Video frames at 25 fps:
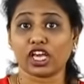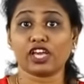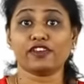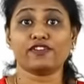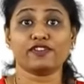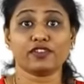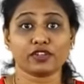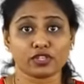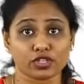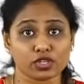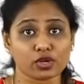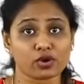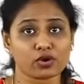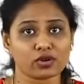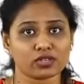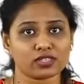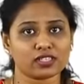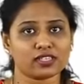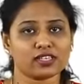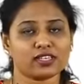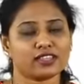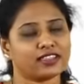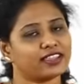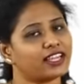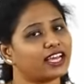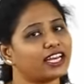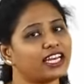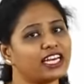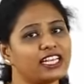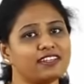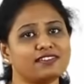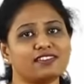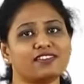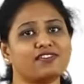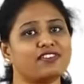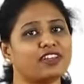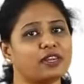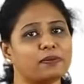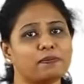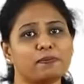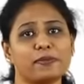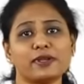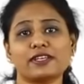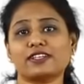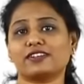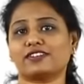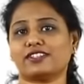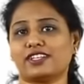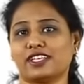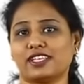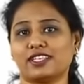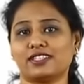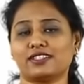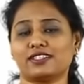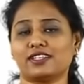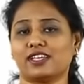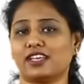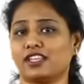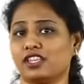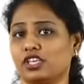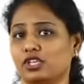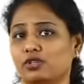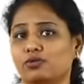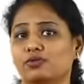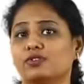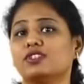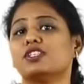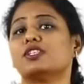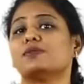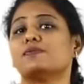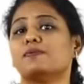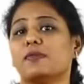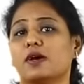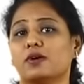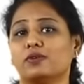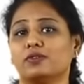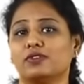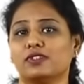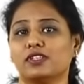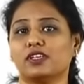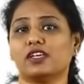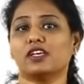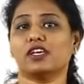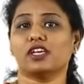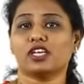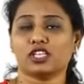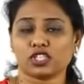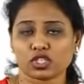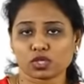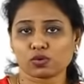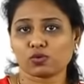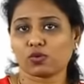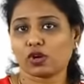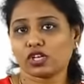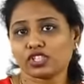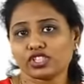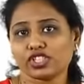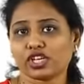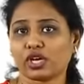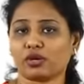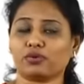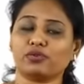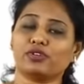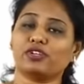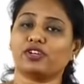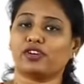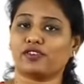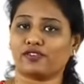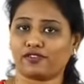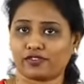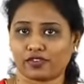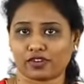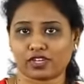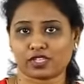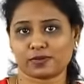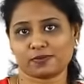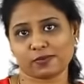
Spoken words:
If you don't, that leaves a very bitter taste in the user's mouth. So watch out for